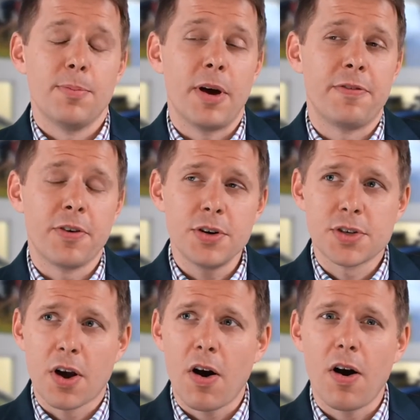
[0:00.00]
My
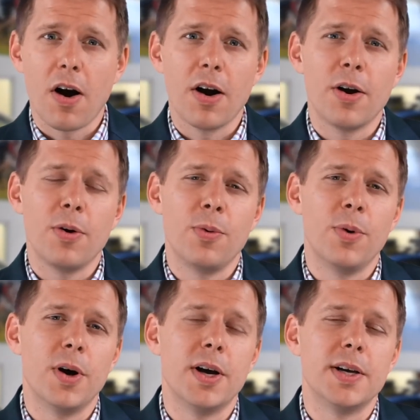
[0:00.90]
first car
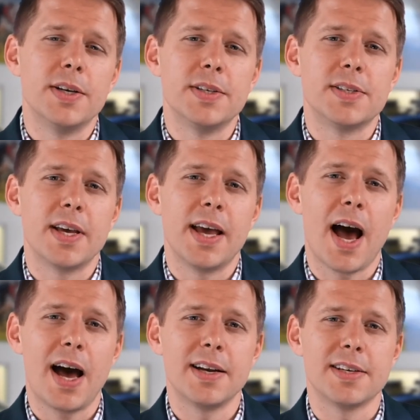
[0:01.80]
was a
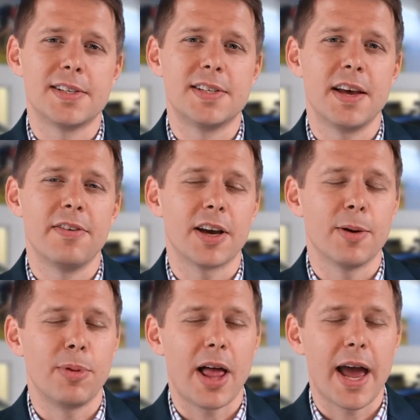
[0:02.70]
Honda Civic,
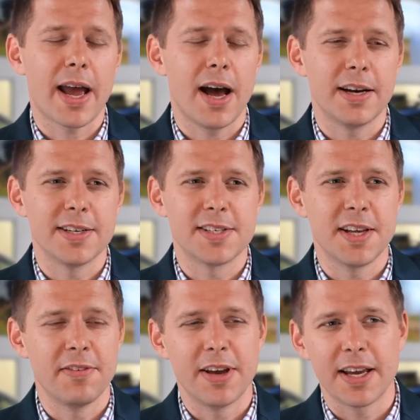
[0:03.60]
a black Honda
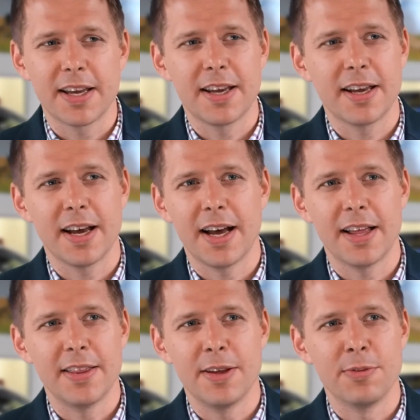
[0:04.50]
Civic
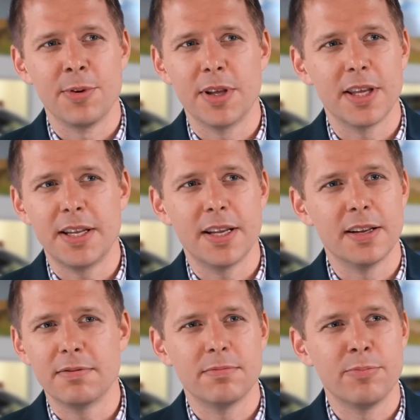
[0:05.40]
that really
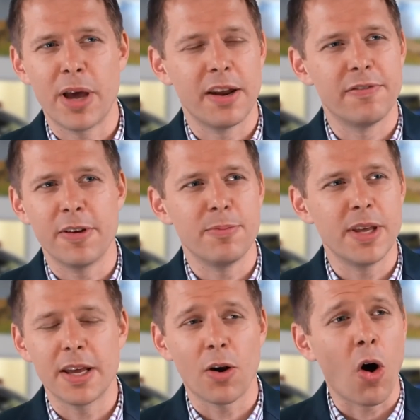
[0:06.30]
didn't benefit
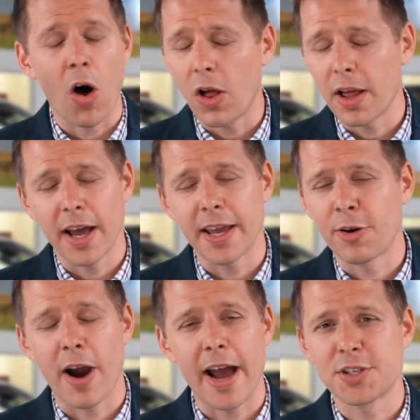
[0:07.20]
me at all. I
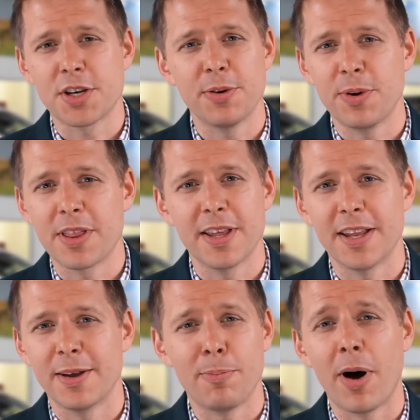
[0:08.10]
crashed it
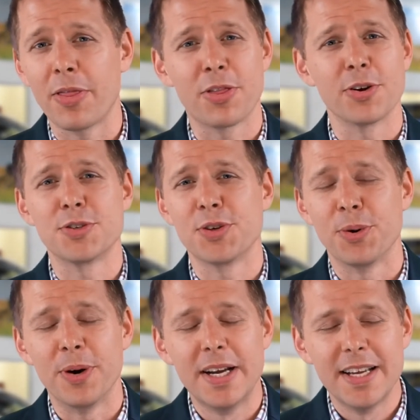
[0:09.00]
within a month or
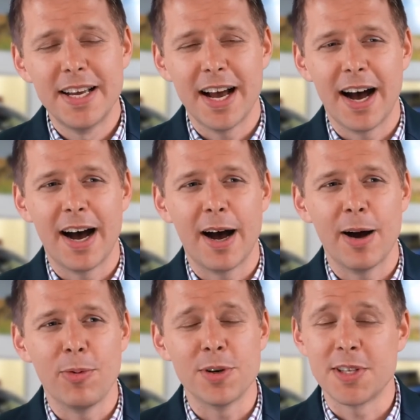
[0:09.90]
two.
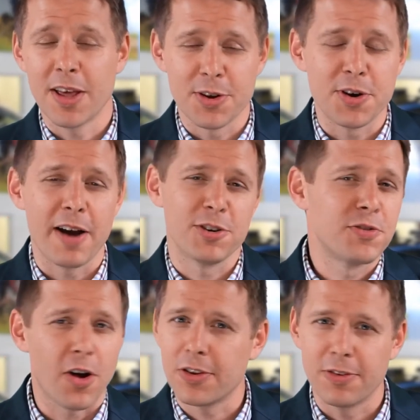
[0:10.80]
It was the other driver's
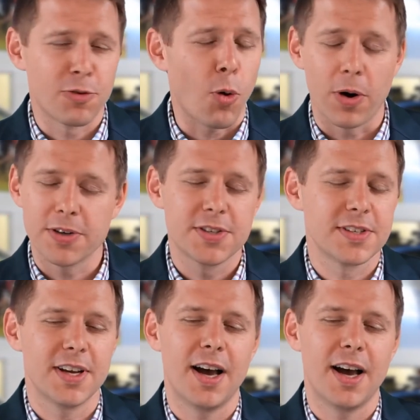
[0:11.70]
fault, of course.